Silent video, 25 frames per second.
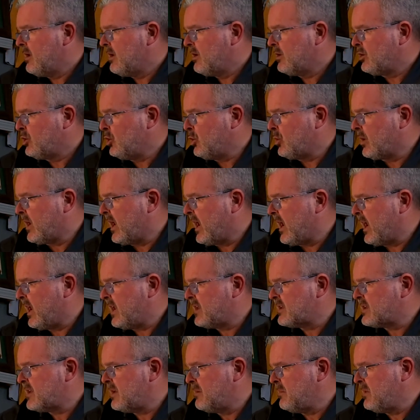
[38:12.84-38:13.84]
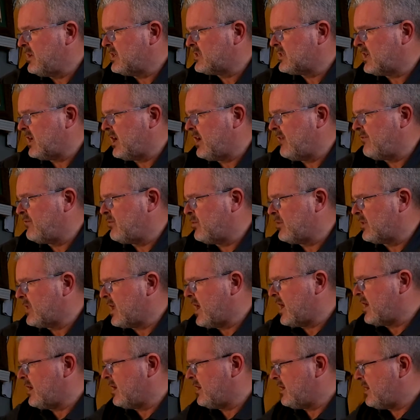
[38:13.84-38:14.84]
You can't be saved
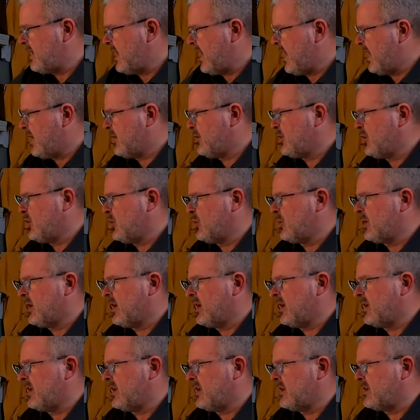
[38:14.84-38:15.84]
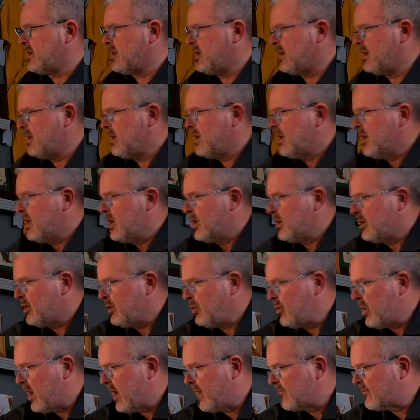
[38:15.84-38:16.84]
without it. How do you get it?
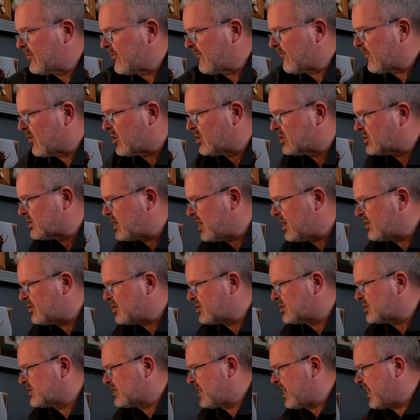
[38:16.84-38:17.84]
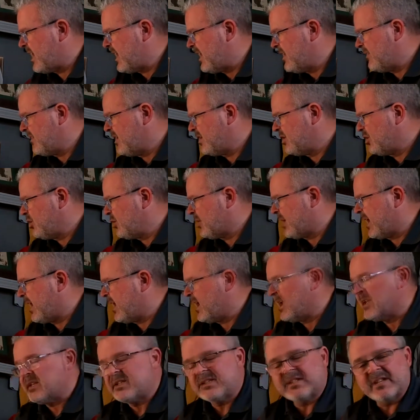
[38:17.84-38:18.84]
You have to first understand that you
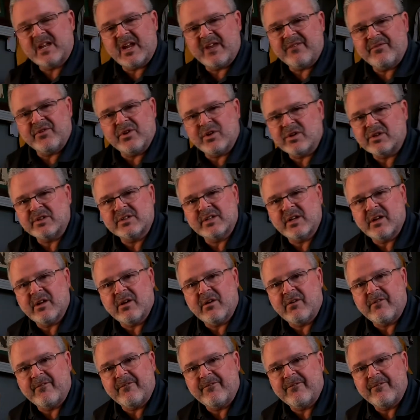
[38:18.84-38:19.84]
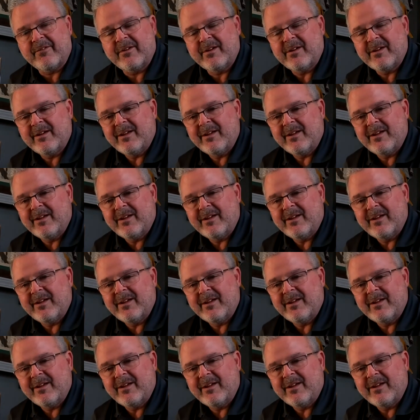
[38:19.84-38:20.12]
can't save yourself.